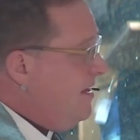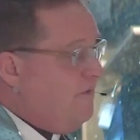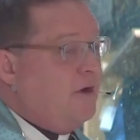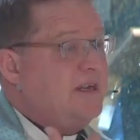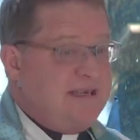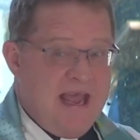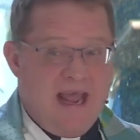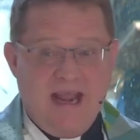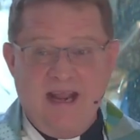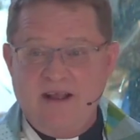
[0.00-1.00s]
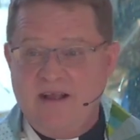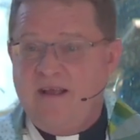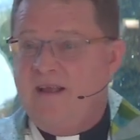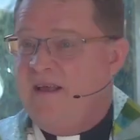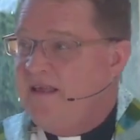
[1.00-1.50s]
a day,
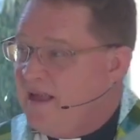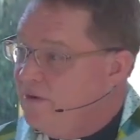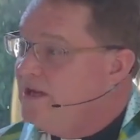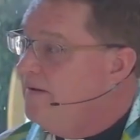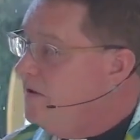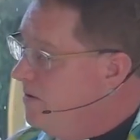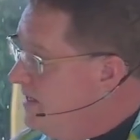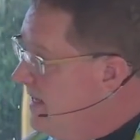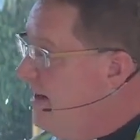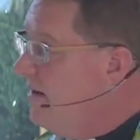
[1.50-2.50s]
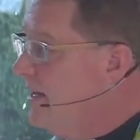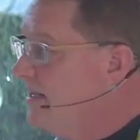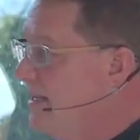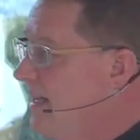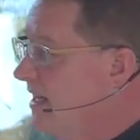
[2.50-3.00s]
they would give you a denarius
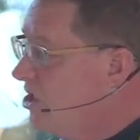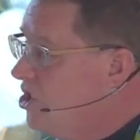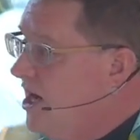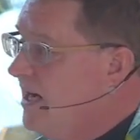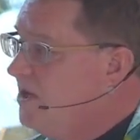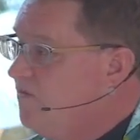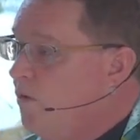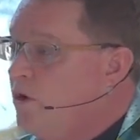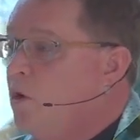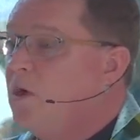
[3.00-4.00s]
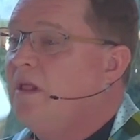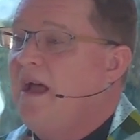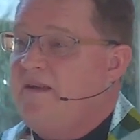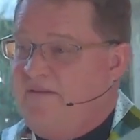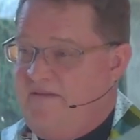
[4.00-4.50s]
in exchange for your
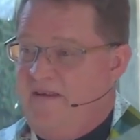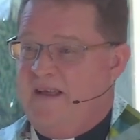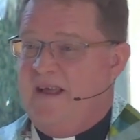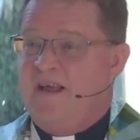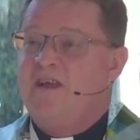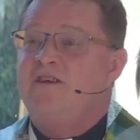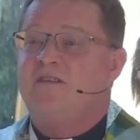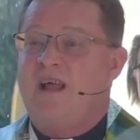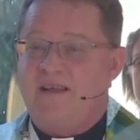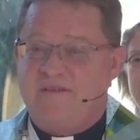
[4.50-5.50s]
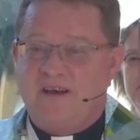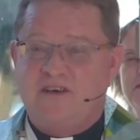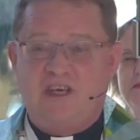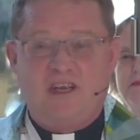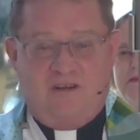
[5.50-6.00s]
life, your life energy,
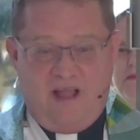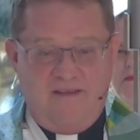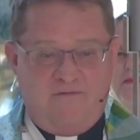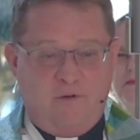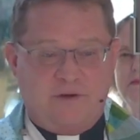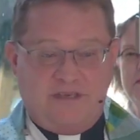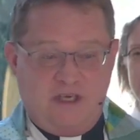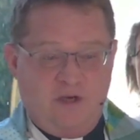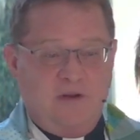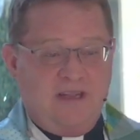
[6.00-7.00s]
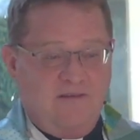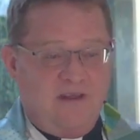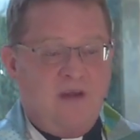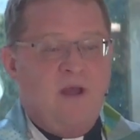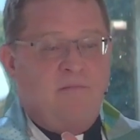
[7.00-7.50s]
your life force that you had given
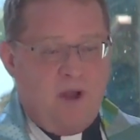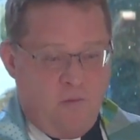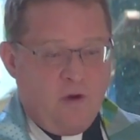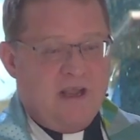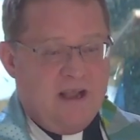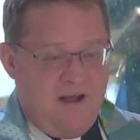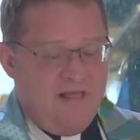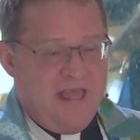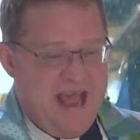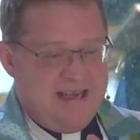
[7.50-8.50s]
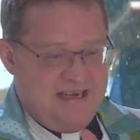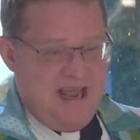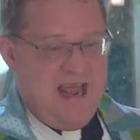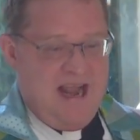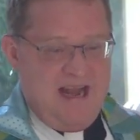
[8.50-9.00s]
by working on that
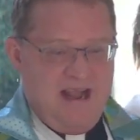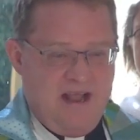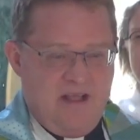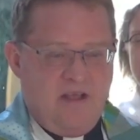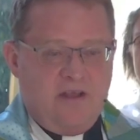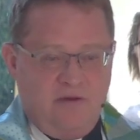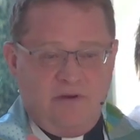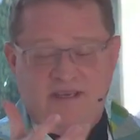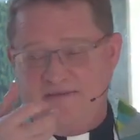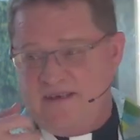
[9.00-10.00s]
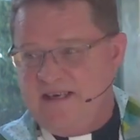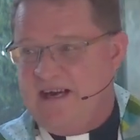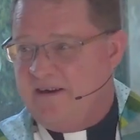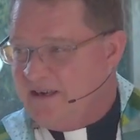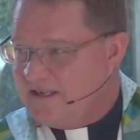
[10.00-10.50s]
day. You receive a
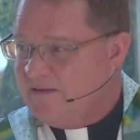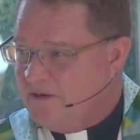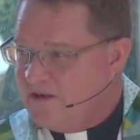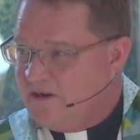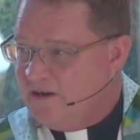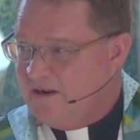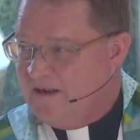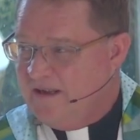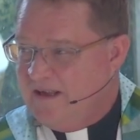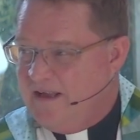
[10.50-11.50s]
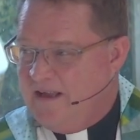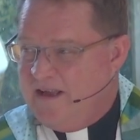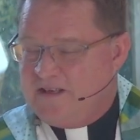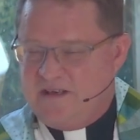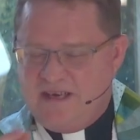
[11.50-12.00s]
denarius in return.
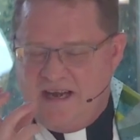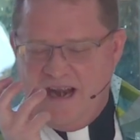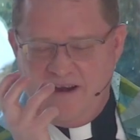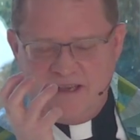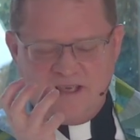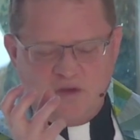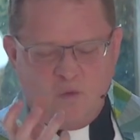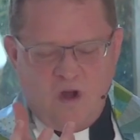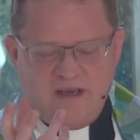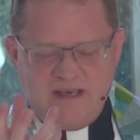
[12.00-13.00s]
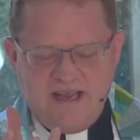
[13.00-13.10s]
So, denarius is one day of